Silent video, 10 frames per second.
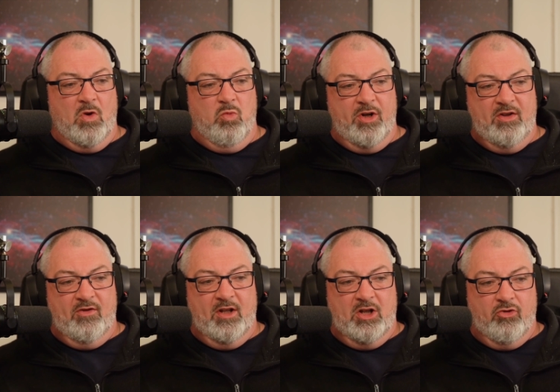what is
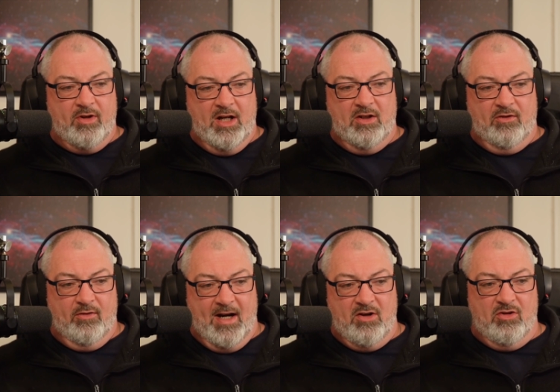the greatest
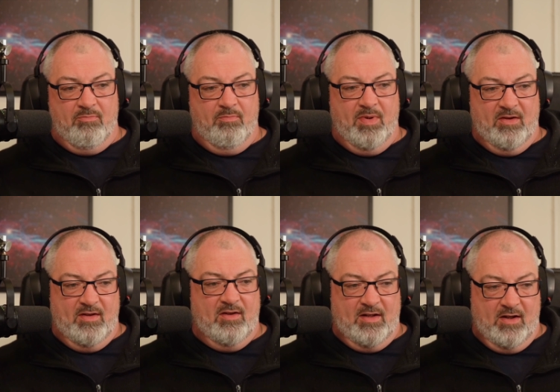threat to
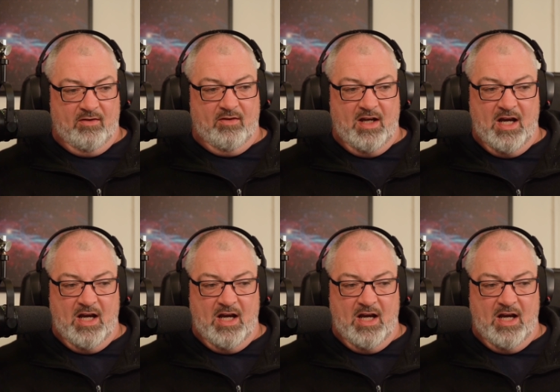businesses